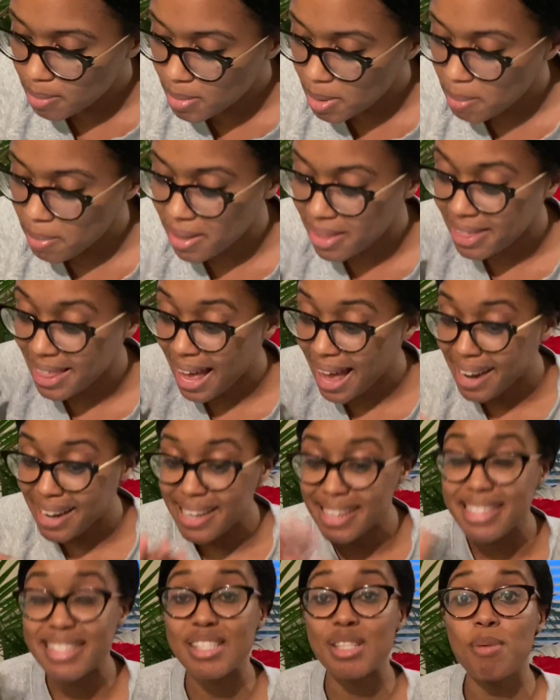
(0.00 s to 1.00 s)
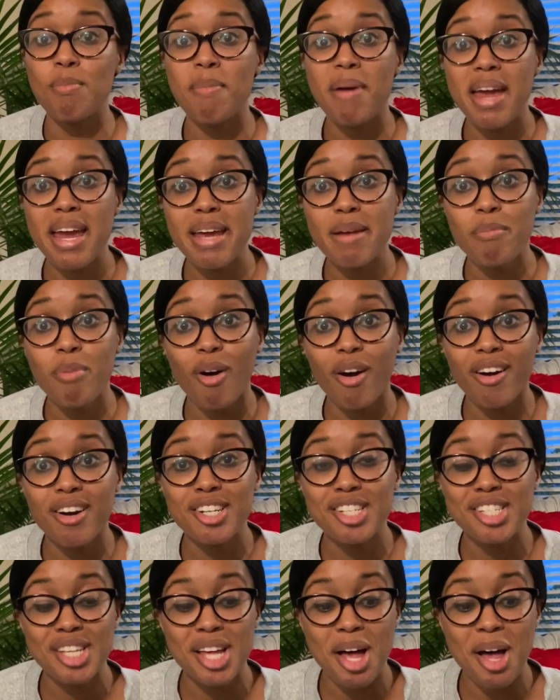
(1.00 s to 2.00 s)
But that is the main
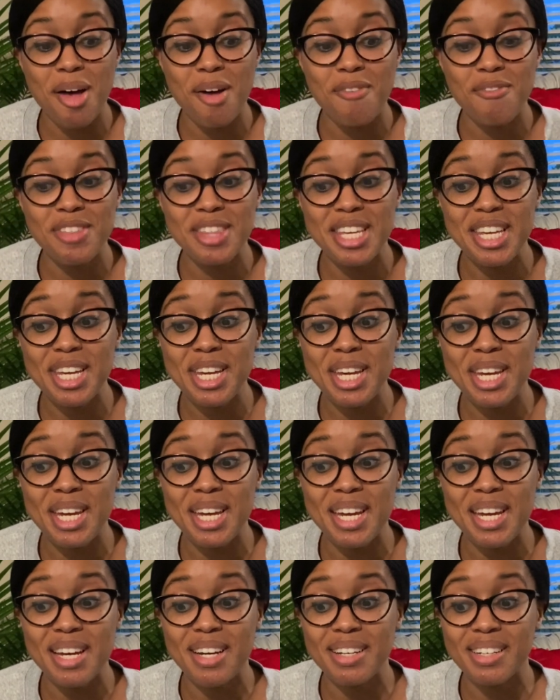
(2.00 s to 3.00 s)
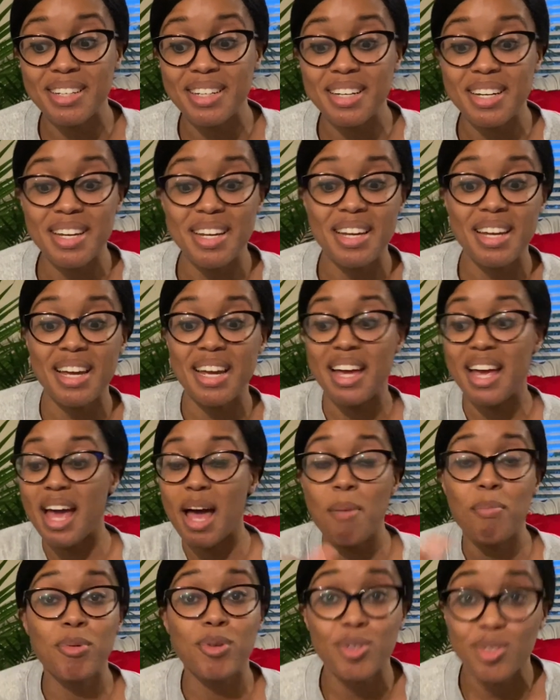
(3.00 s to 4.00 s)
parts of the
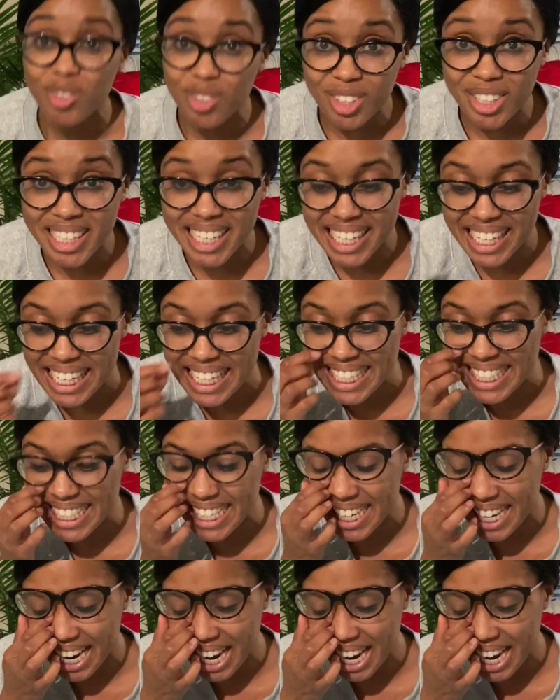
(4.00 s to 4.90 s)
epidural kit.